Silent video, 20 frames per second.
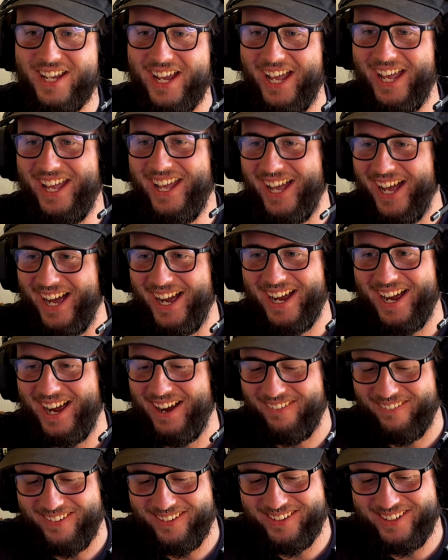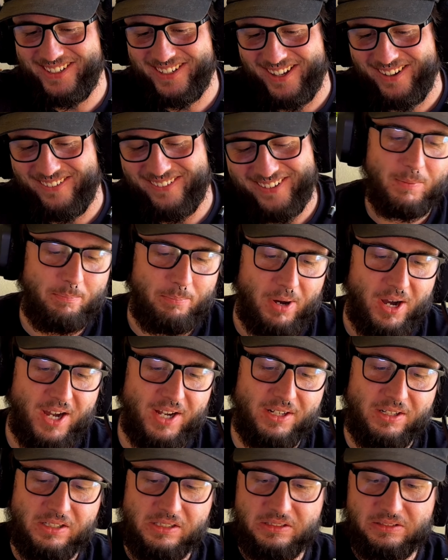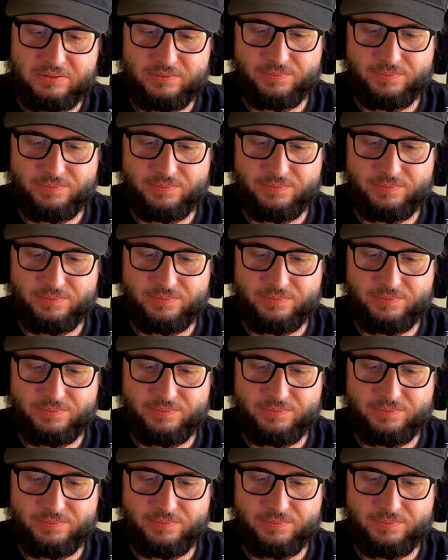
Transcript: I really don't, but